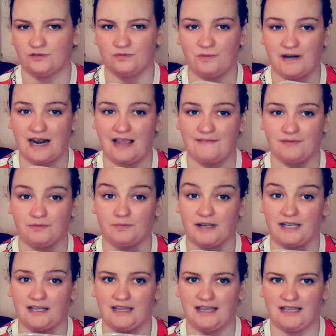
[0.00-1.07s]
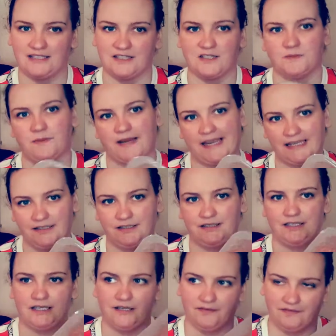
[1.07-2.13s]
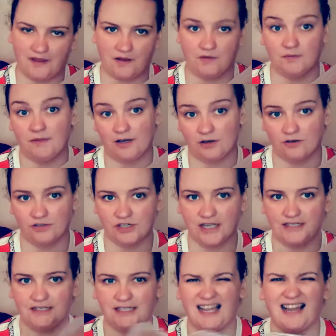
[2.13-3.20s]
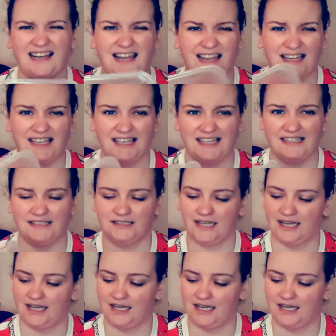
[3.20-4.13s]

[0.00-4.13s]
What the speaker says: When I have it as a spaghetti thing with my courgette, I like it.